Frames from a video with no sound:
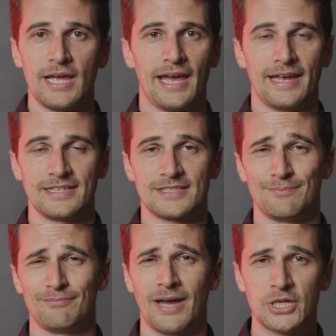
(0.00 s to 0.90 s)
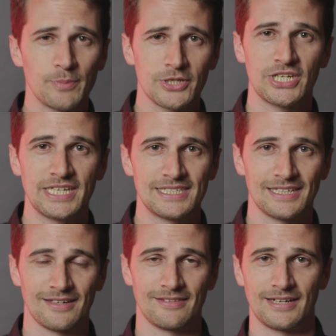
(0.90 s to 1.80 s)
and it's much, much
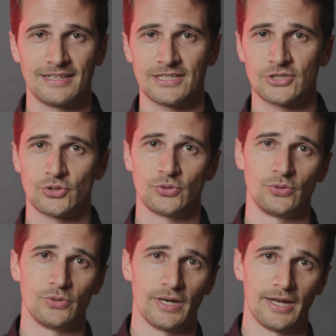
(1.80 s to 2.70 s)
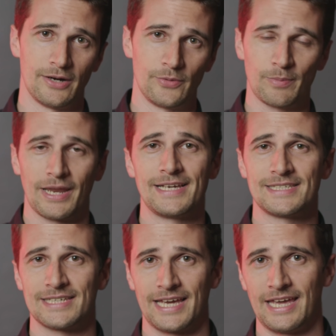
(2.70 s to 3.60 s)
easier than it is to uh,
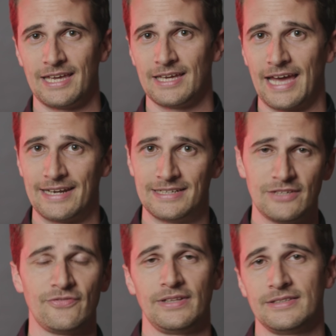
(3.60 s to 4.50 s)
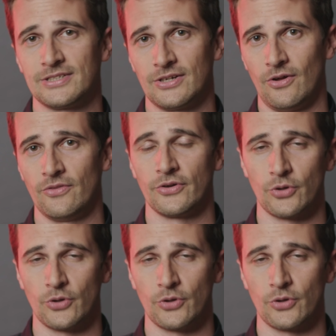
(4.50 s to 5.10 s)
replace a N D filter on the